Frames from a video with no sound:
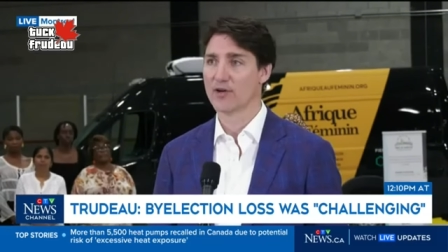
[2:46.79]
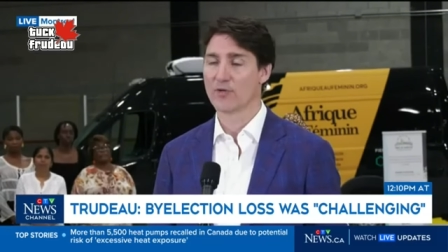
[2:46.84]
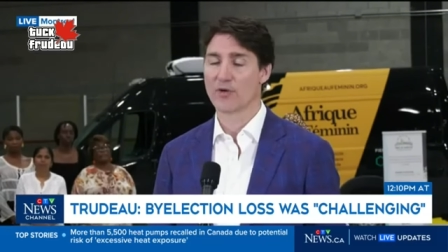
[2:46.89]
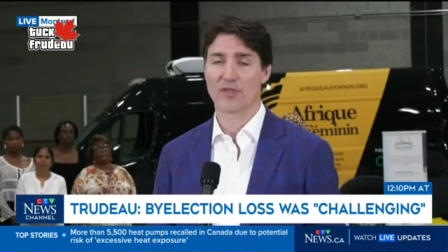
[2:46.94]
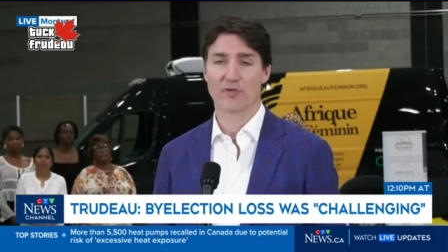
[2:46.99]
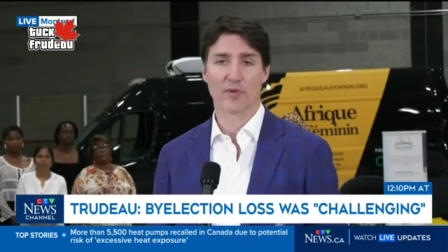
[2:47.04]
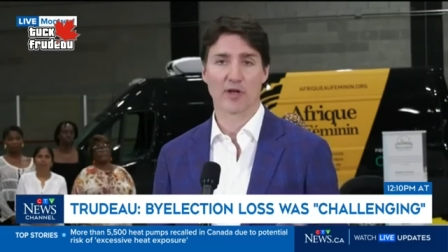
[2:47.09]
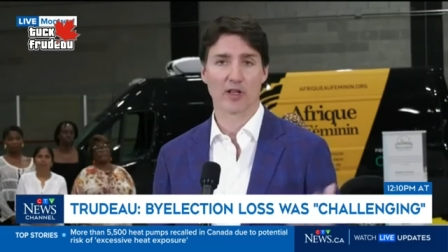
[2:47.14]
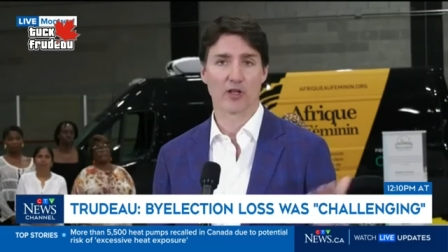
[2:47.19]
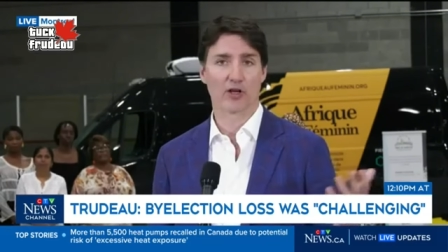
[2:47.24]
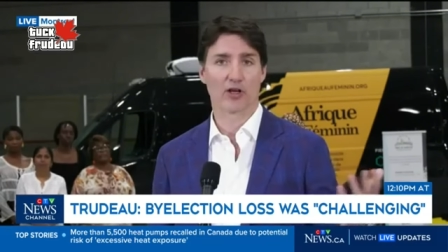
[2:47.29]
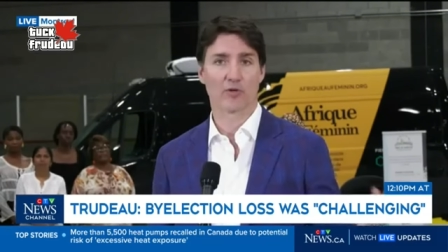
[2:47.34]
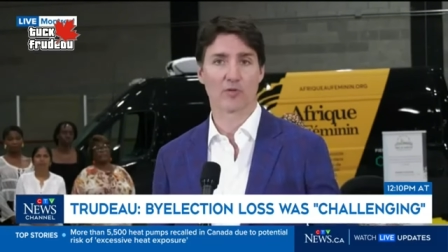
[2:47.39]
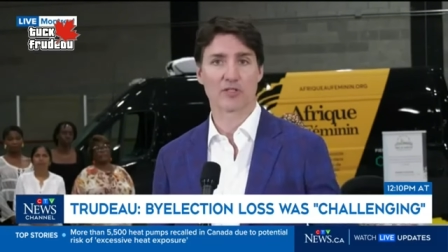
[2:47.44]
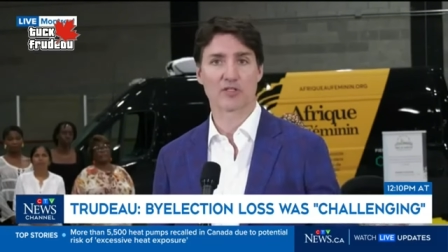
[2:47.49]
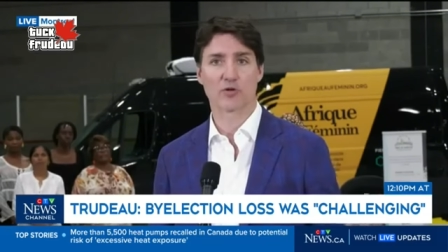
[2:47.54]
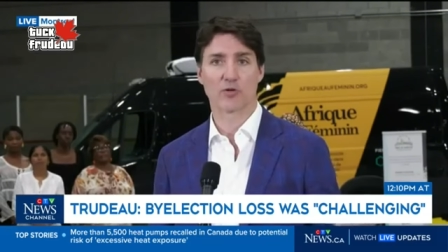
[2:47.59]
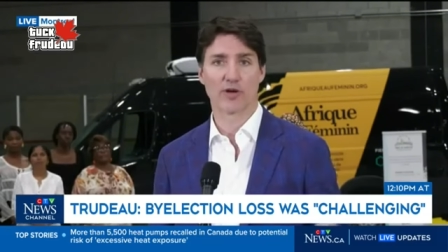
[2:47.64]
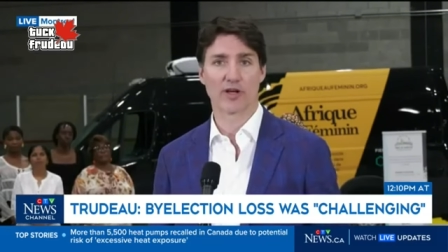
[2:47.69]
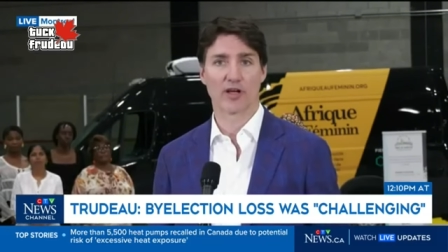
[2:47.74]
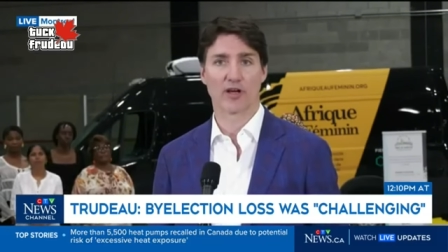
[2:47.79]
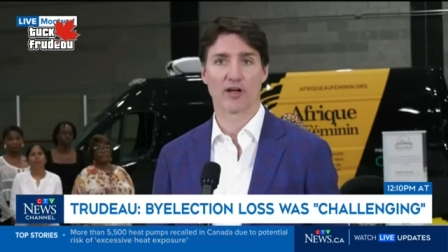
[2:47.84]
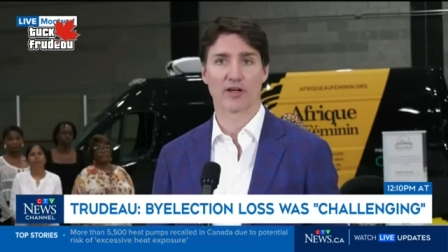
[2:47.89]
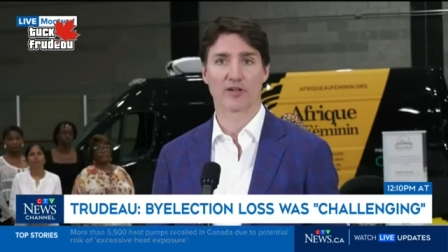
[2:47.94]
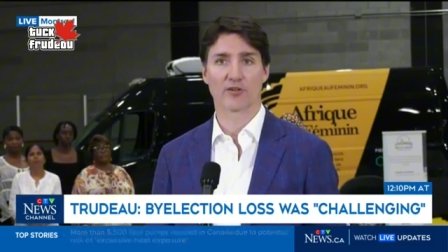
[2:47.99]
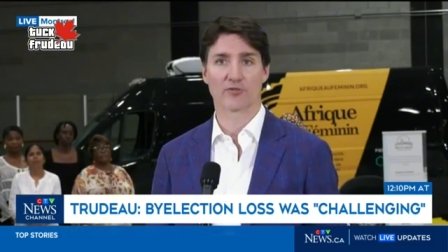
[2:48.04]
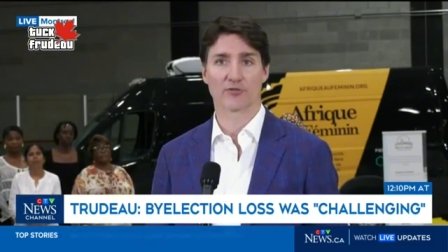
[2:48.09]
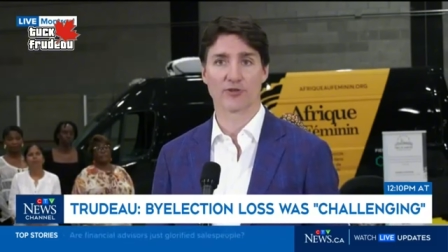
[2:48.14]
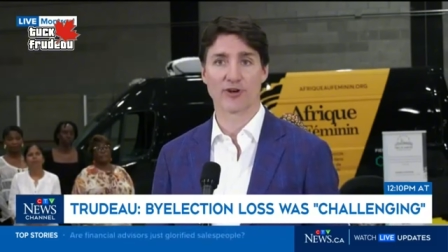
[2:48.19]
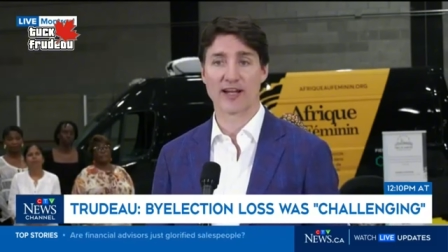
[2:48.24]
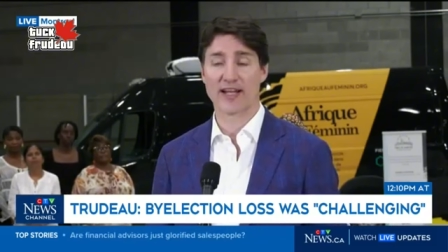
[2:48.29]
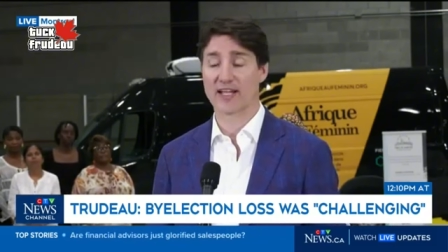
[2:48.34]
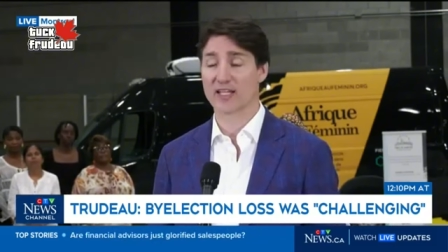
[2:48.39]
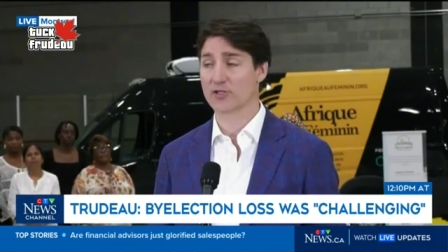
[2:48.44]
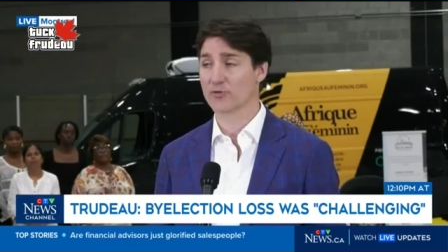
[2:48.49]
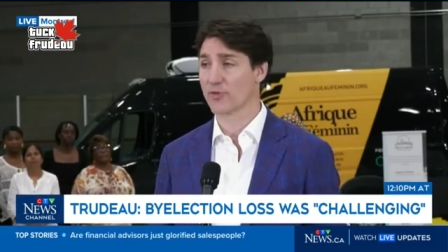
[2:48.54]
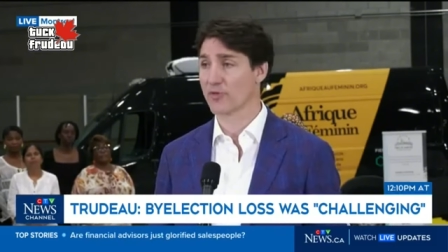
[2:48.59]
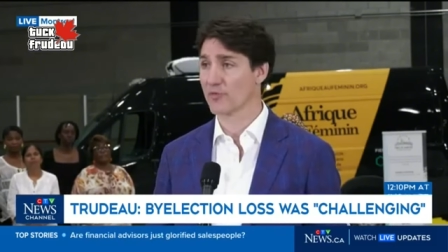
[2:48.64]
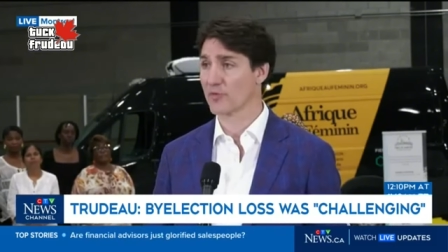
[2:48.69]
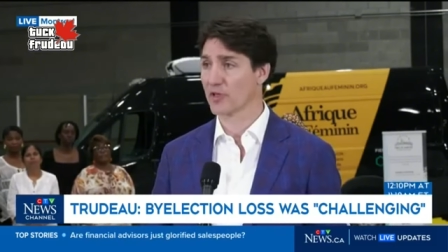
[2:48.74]
Whether we look at what's going on in
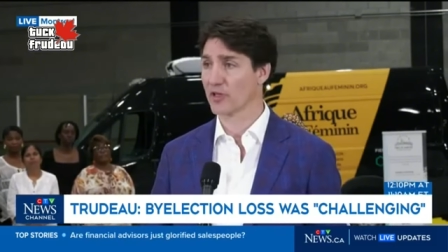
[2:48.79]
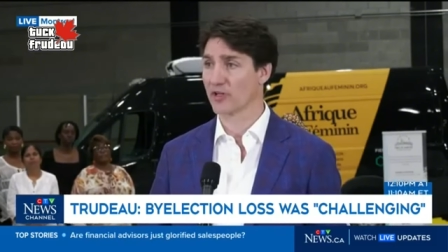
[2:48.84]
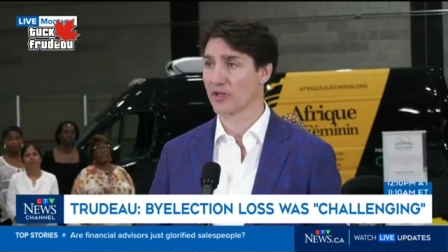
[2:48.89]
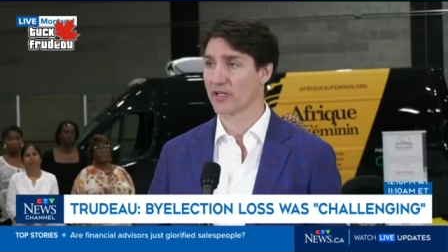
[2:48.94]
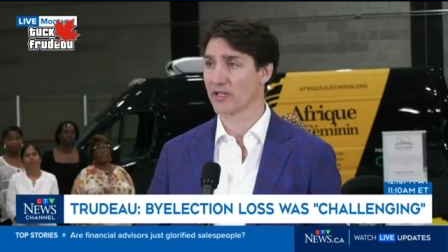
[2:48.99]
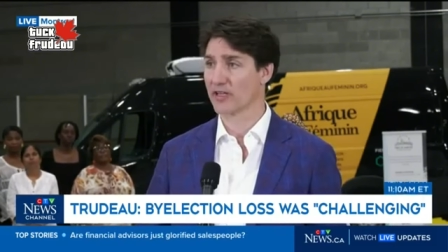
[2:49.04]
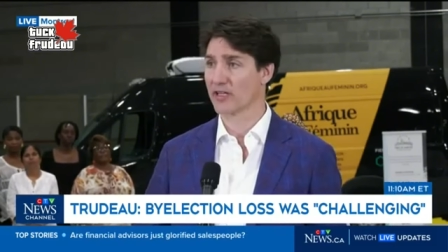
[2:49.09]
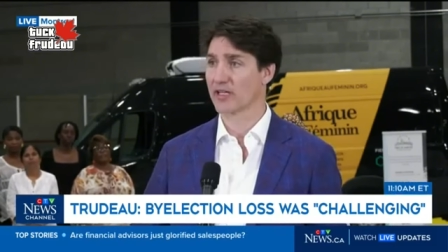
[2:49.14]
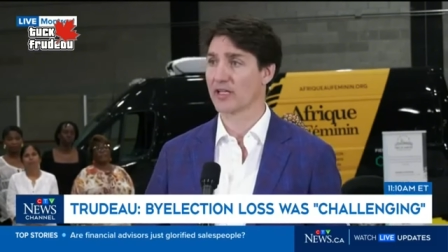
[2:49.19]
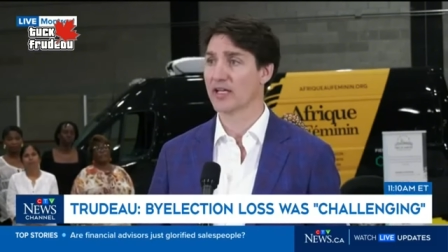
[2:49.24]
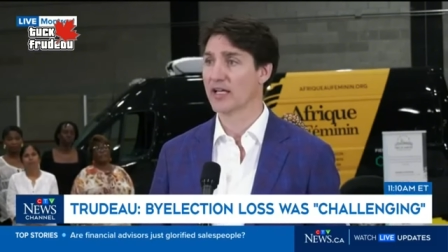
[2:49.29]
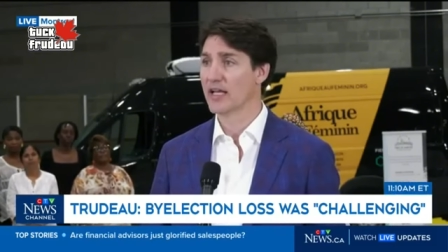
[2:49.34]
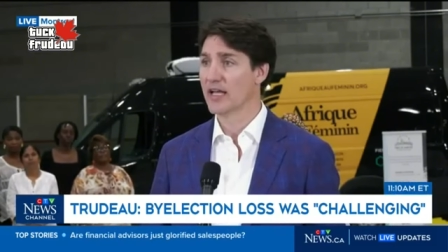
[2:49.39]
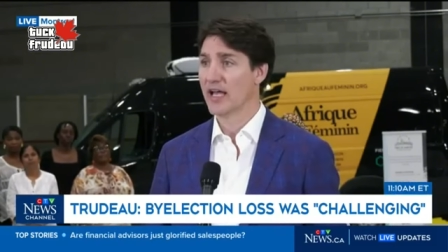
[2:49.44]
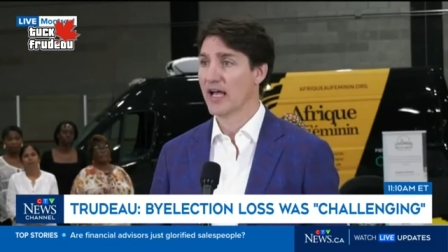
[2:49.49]
France, whether we look at the